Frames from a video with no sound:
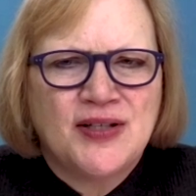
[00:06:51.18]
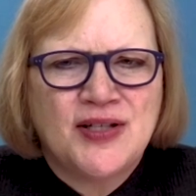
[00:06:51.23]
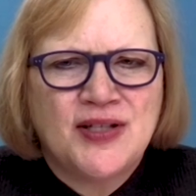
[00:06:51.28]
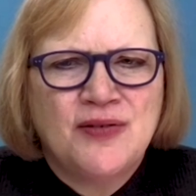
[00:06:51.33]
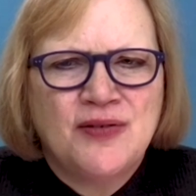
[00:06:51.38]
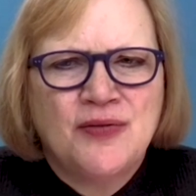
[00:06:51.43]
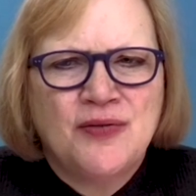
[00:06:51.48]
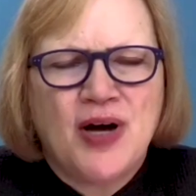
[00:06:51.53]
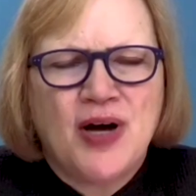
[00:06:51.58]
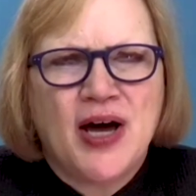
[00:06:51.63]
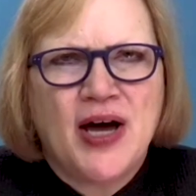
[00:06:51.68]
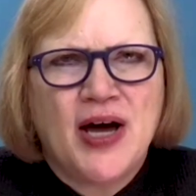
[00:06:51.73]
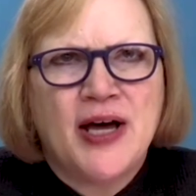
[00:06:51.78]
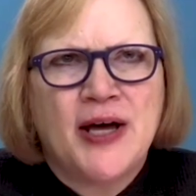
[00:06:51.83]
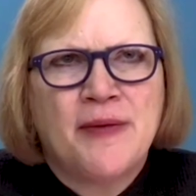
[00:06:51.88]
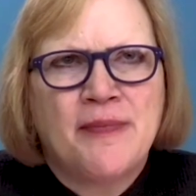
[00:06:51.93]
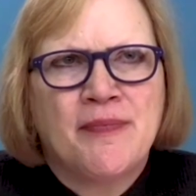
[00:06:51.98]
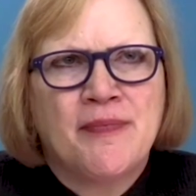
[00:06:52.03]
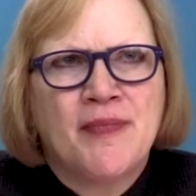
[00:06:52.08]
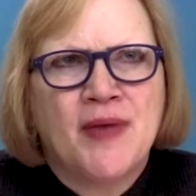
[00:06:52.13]
you
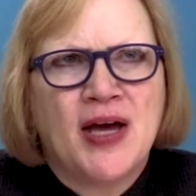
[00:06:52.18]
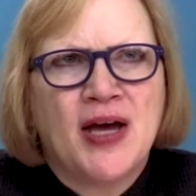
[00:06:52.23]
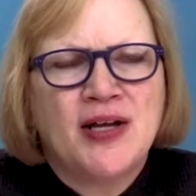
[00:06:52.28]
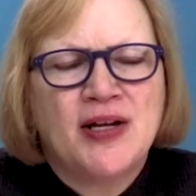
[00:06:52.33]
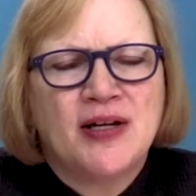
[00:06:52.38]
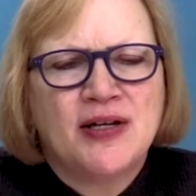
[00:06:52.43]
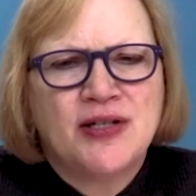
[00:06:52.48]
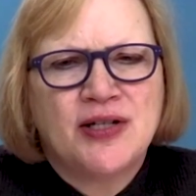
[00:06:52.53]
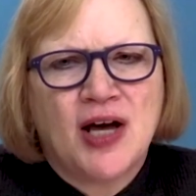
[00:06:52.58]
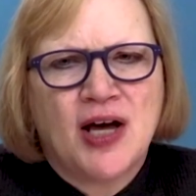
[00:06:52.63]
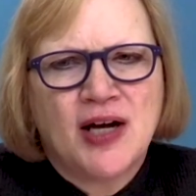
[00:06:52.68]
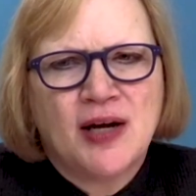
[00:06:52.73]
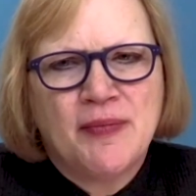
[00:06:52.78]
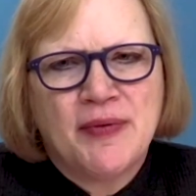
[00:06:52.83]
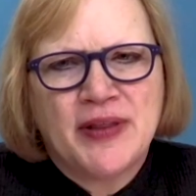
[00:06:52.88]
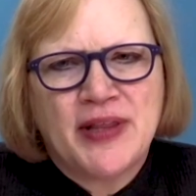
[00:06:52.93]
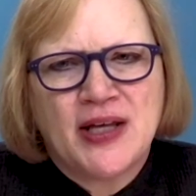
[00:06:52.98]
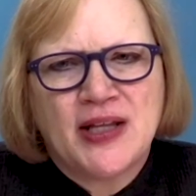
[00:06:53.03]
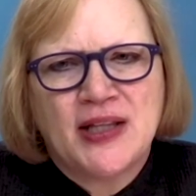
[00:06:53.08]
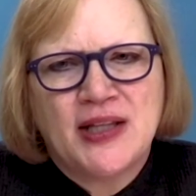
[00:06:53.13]
um, talk
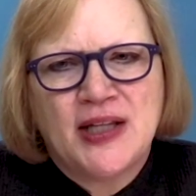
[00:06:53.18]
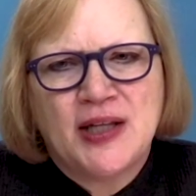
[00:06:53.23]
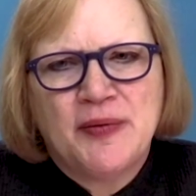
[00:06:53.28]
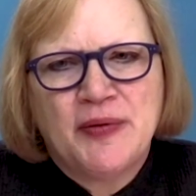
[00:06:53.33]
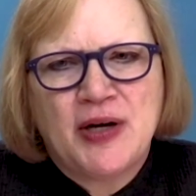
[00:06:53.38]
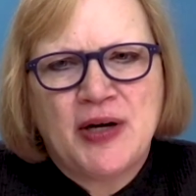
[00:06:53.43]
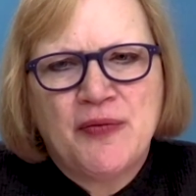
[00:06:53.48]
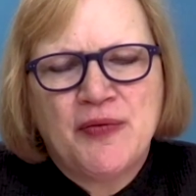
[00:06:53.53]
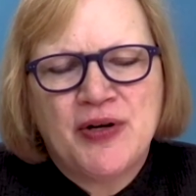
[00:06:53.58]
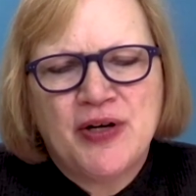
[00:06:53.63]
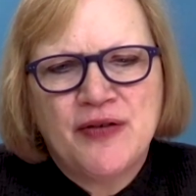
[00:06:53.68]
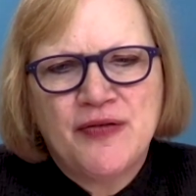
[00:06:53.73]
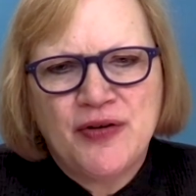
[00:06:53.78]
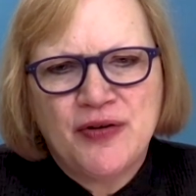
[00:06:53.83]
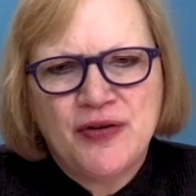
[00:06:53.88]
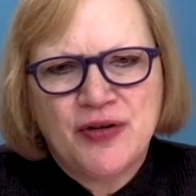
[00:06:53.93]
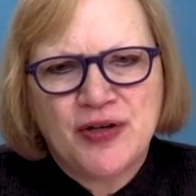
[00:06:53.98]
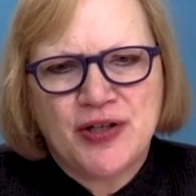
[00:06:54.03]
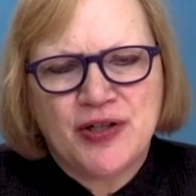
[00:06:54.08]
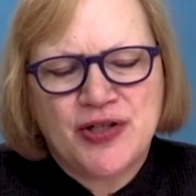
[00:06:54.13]
about that a little bit? I wonder if
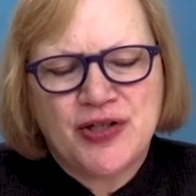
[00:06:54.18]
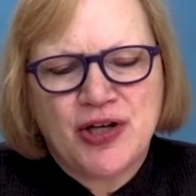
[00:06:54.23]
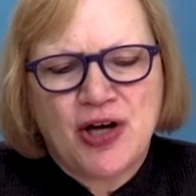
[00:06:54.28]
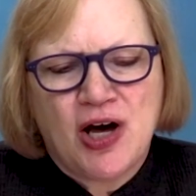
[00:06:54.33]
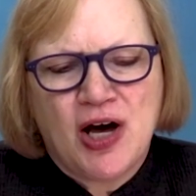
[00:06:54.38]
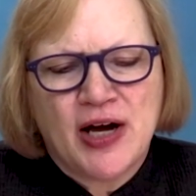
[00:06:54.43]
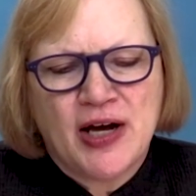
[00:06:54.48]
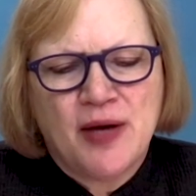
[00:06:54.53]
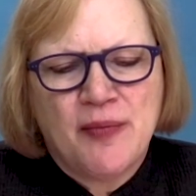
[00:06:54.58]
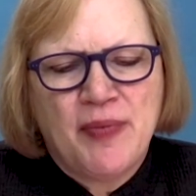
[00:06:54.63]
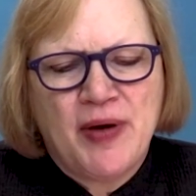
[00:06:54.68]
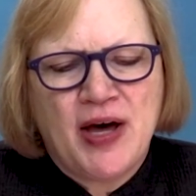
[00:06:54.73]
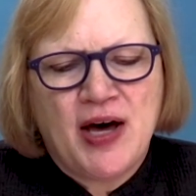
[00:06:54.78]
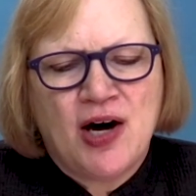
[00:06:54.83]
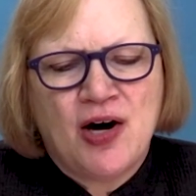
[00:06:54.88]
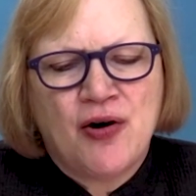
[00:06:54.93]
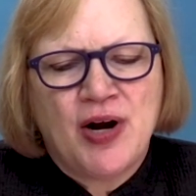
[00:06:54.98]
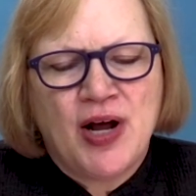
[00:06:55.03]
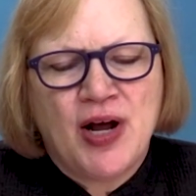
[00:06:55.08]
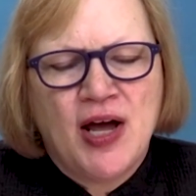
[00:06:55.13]
you could talk
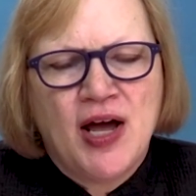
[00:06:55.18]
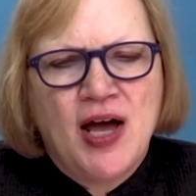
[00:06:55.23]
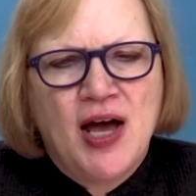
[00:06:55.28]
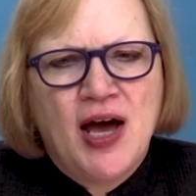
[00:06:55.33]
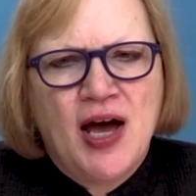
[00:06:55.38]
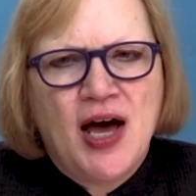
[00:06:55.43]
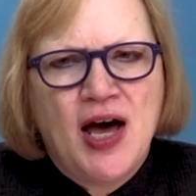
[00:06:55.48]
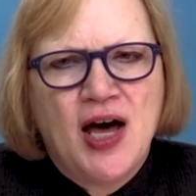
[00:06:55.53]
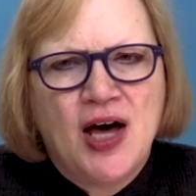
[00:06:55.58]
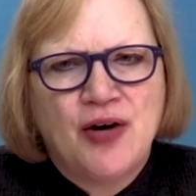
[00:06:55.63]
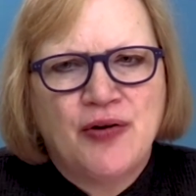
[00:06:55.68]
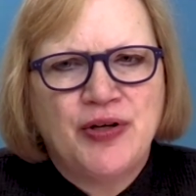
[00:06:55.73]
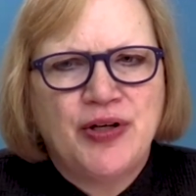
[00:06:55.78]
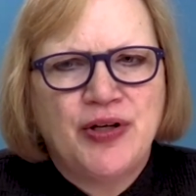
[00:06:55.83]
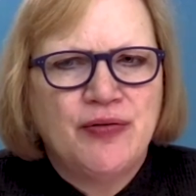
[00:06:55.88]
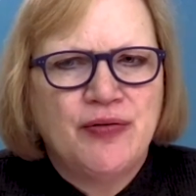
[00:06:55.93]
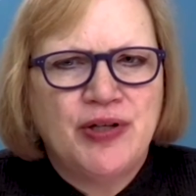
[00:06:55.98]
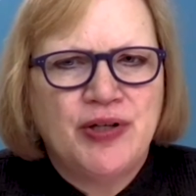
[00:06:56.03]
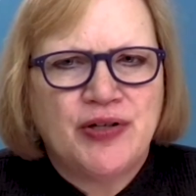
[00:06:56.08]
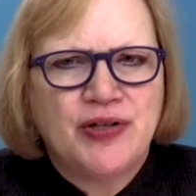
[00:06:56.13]
about how
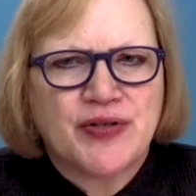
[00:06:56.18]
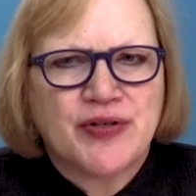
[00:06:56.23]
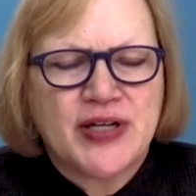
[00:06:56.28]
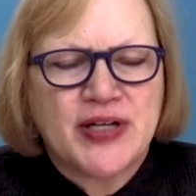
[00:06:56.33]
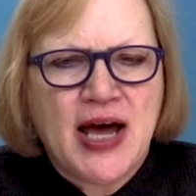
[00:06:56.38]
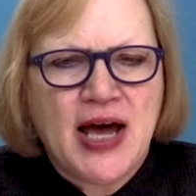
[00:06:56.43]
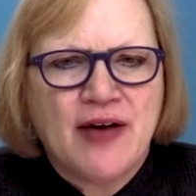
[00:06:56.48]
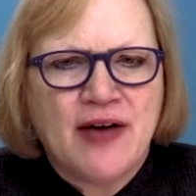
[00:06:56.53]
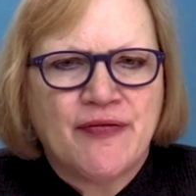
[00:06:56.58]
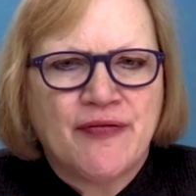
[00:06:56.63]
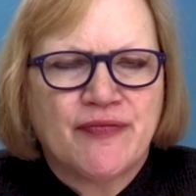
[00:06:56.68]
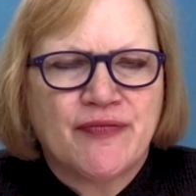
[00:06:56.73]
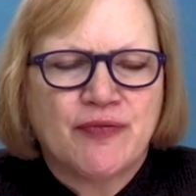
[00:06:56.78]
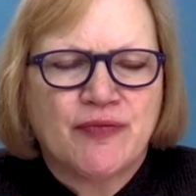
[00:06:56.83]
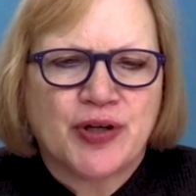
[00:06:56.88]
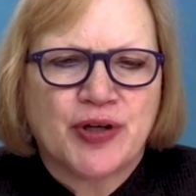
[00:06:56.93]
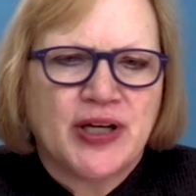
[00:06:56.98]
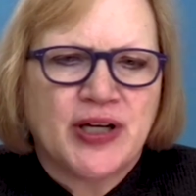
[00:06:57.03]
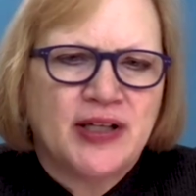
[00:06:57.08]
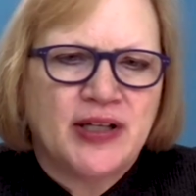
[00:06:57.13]
you and your staff
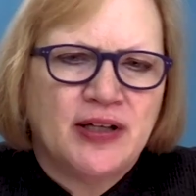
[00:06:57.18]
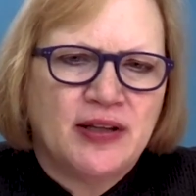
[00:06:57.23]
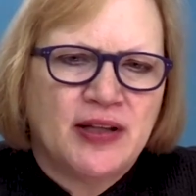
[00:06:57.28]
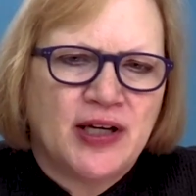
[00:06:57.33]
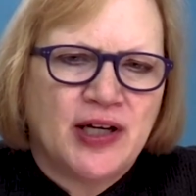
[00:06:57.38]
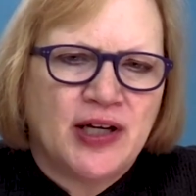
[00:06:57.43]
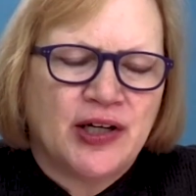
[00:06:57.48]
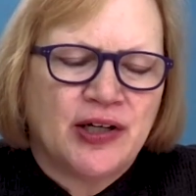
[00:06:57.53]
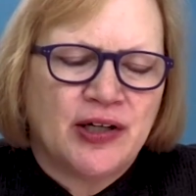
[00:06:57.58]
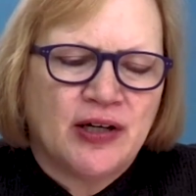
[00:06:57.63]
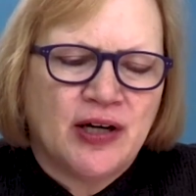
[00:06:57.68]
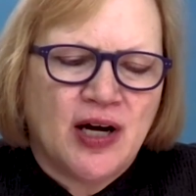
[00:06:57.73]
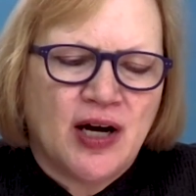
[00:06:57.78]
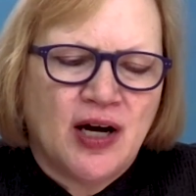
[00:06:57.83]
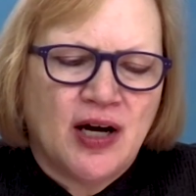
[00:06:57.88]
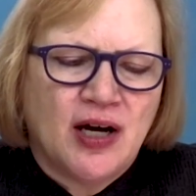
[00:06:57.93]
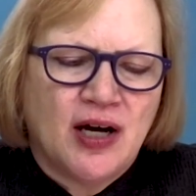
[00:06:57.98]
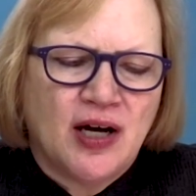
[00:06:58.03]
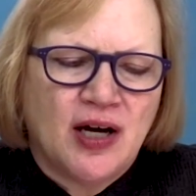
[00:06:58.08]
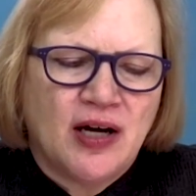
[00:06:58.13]
working there
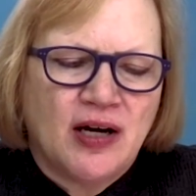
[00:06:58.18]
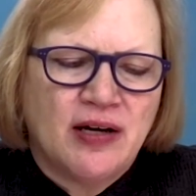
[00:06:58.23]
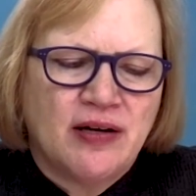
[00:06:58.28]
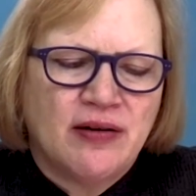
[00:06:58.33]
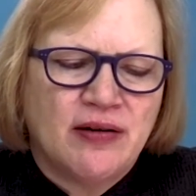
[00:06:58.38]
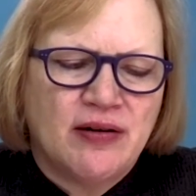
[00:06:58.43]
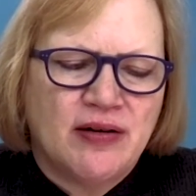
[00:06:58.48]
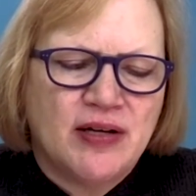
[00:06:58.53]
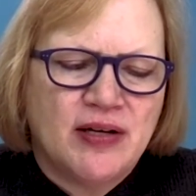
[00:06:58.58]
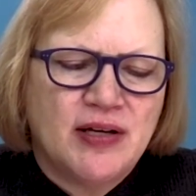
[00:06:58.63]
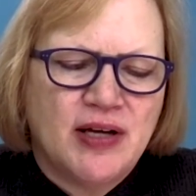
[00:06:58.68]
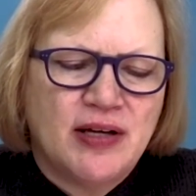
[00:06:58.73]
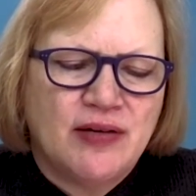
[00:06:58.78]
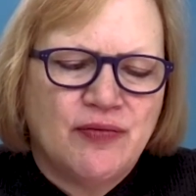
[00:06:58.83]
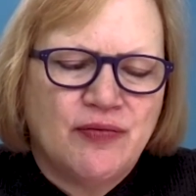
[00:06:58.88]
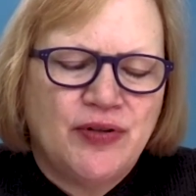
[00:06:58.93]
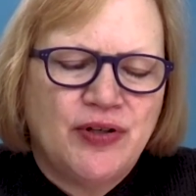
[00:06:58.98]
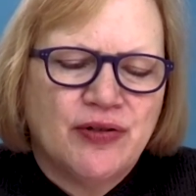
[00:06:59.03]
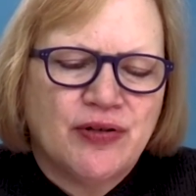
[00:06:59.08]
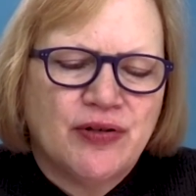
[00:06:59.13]
uh,
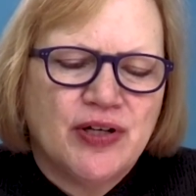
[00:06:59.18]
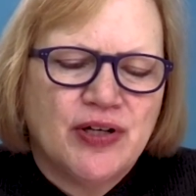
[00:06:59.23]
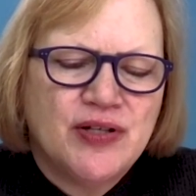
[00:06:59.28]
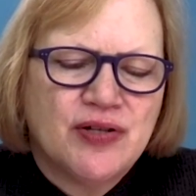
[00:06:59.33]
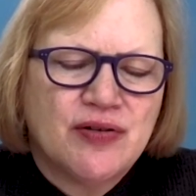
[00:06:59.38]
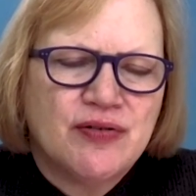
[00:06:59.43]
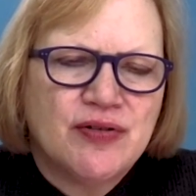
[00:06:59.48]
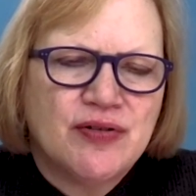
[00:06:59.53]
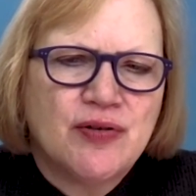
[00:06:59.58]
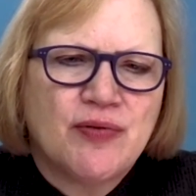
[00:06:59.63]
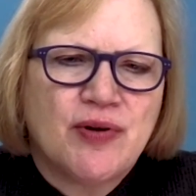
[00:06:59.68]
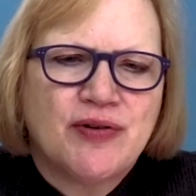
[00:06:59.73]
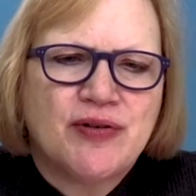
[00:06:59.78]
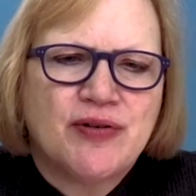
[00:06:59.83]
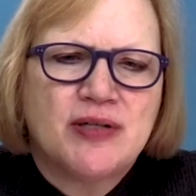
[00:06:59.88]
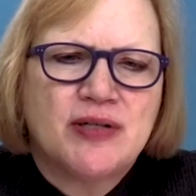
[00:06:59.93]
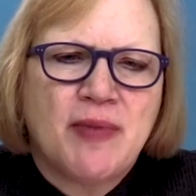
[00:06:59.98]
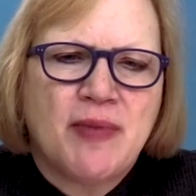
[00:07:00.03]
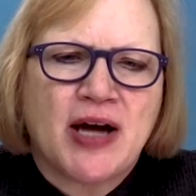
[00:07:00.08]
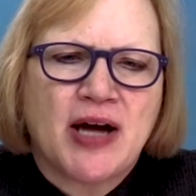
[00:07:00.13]
your concerns
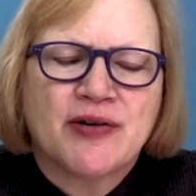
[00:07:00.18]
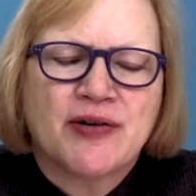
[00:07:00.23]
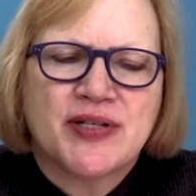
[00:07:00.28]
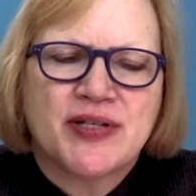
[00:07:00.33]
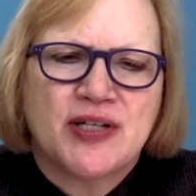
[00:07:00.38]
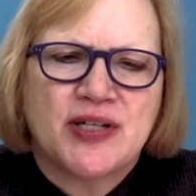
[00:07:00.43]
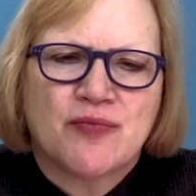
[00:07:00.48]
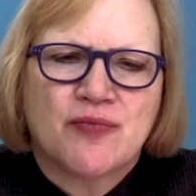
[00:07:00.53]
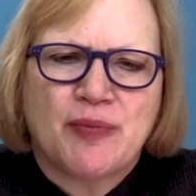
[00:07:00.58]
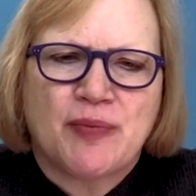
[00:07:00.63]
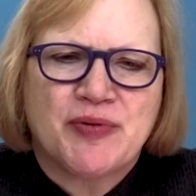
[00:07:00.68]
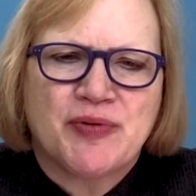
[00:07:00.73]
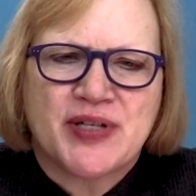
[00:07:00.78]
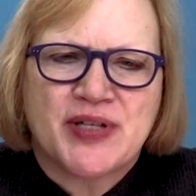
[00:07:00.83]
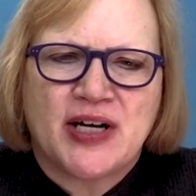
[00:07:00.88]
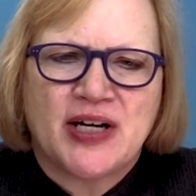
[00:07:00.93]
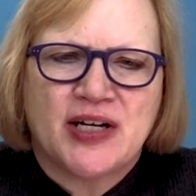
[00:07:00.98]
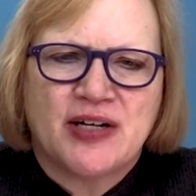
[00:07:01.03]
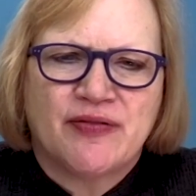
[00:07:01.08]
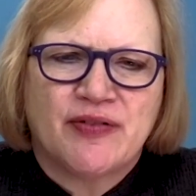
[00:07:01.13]
around democracy and
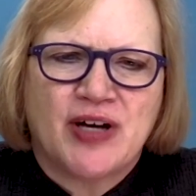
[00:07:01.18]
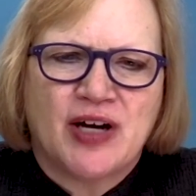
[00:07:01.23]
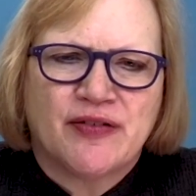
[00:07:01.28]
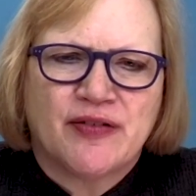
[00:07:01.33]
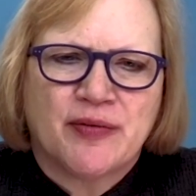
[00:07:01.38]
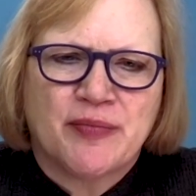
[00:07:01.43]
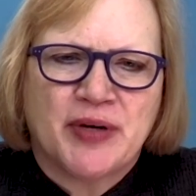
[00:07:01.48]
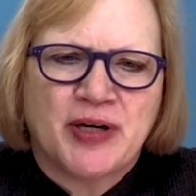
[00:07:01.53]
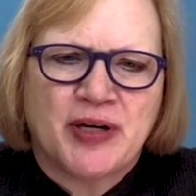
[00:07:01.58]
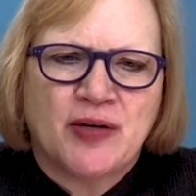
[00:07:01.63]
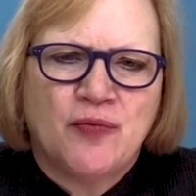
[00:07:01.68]
representative government.